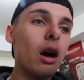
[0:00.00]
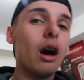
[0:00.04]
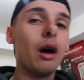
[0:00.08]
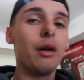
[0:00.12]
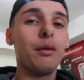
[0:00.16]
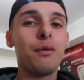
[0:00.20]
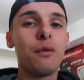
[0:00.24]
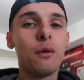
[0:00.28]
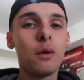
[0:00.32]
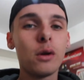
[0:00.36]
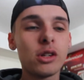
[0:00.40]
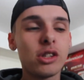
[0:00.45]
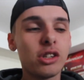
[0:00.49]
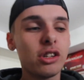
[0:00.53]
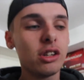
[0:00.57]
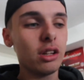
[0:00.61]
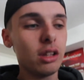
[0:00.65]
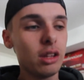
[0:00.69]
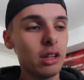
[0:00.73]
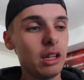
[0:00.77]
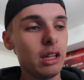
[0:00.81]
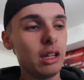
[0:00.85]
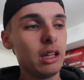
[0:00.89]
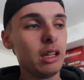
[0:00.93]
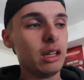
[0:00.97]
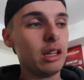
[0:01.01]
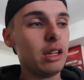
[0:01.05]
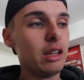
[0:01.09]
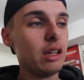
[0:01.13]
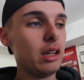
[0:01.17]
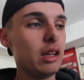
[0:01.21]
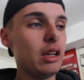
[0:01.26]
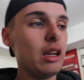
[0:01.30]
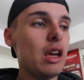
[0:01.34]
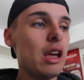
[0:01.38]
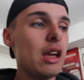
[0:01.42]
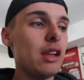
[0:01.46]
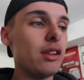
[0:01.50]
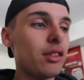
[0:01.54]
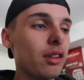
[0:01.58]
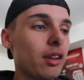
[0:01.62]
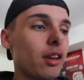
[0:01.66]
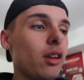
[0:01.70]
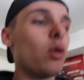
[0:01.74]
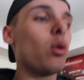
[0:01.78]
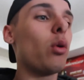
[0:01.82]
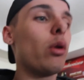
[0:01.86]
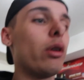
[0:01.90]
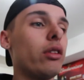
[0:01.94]
Unfortunately, he
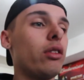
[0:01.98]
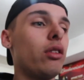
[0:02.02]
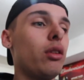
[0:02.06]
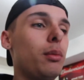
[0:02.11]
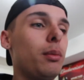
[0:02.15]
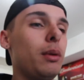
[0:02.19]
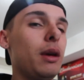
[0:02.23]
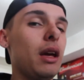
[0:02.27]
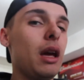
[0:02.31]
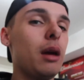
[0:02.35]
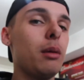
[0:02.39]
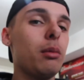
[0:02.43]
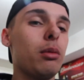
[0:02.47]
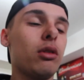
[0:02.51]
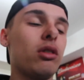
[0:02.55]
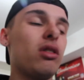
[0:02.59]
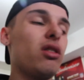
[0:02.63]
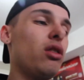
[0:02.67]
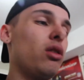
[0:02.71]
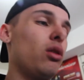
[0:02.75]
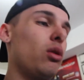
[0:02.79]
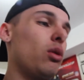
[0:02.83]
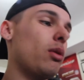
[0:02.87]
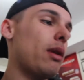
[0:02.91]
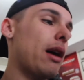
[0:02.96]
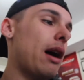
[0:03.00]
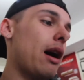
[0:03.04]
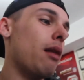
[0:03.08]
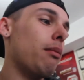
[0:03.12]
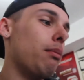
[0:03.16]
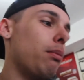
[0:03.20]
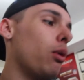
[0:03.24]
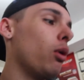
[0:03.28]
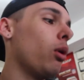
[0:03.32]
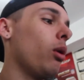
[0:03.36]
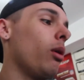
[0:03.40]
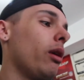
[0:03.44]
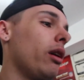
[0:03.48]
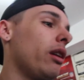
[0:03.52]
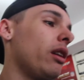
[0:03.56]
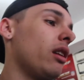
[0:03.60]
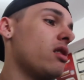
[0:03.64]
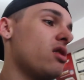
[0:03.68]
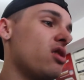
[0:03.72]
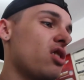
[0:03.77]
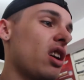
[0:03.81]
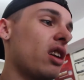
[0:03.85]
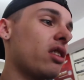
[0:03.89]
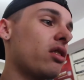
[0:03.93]
isn't going to be able to uh, pull an
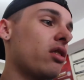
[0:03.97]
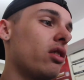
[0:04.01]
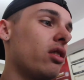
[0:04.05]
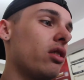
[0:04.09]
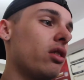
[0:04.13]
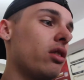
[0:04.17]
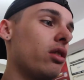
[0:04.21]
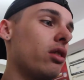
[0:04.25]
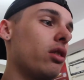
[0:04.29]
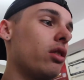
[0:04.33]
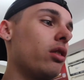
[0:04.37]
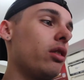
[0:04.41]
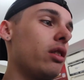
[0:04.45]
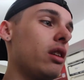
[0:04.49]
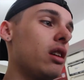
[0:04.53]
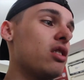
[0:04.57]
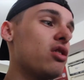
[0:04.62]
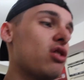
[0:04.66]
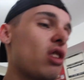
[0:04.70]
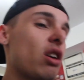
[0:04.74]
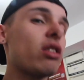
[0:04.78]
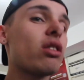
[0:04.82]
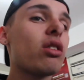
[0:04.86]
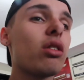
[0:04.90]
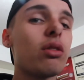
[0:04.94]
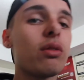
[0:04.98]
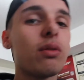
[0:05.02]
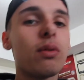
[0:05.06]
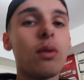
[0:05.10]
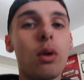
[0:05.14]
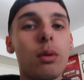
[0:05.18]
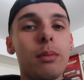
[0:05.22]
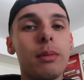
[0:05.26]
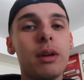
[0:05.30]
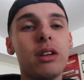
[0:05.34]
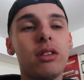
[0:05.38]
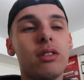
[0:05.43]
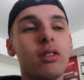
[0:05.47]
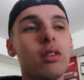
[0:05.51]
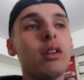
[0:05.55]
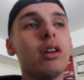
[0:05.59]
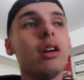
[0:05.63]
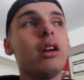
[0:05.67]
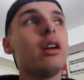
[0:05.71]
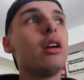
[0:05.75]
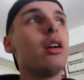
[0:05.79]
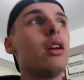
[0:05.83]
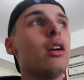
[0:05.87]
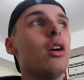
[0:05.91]
injector, or the injectors for me,
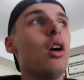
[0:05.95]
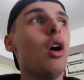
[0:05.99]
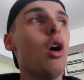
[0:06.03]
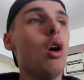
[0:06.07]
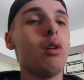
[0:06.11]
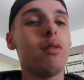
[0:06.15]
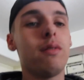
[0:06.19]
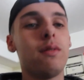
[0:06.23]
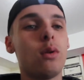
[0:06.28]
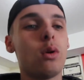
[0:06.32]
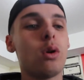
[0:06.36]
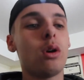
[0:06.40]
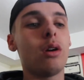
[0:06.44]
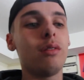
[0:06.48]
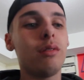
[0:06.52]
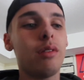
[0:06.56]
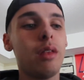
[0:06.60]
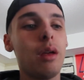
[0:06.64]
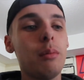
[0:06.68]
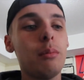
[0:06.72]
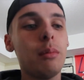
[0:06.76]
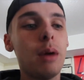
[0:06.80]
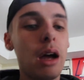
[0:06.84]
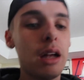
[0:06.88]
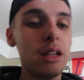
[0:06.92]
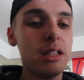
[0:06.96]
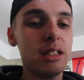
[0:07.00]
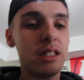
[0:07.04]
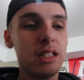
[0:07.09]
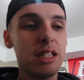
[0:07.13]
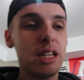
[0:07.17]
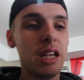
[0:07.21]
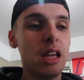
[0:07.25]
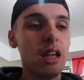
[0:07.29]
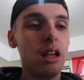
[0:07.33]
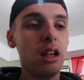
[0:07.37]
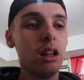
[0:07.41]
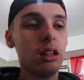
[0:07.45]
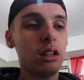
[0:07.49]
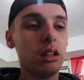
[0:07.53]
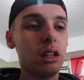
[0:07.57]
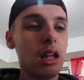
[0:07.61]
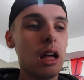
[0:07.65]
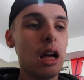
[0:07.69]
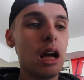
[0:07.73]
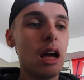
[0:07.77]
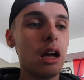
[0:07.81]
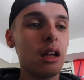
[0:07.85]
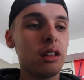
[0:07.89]
sorry, all four of them,
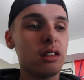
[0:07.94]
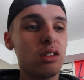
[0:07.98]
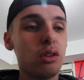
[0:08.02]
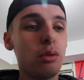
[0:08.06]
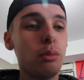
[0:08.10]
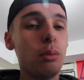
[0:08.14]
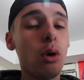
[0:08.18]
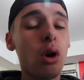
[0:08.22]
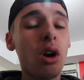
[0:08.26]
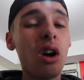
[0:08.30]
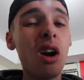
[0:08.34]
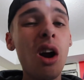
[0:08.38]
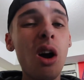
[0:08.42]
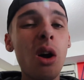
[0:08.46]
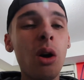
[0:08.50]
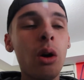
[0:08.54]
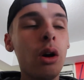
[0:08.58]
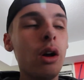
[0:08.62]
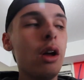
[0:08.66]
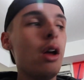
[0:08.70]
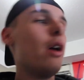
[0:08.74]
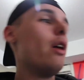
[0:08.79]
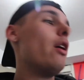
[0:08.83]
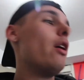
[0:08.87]
until uh, tomorrow.